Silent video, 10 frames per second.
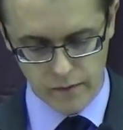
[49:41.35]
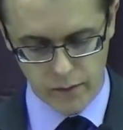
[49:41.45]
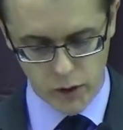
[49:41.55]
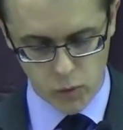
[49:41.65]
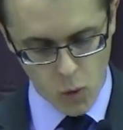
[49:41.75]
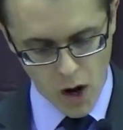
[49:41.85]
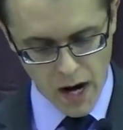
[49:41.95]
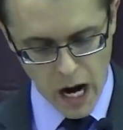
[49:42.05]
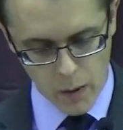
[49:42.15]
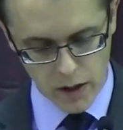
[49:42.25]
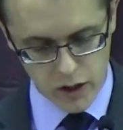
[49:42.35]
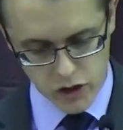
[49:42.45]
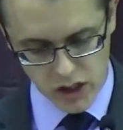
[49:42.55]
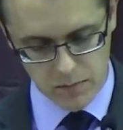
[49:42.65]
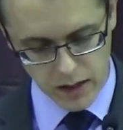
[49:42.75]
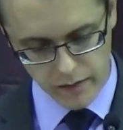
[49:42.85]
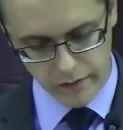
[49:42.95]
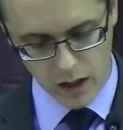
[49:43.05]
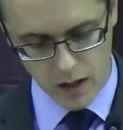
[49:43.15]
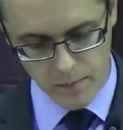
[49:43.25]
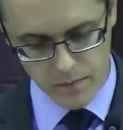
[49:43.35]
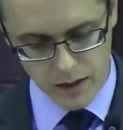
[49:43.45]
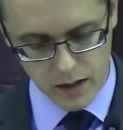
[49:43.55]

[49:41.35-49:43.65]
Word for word: for in one hour your judgment have come.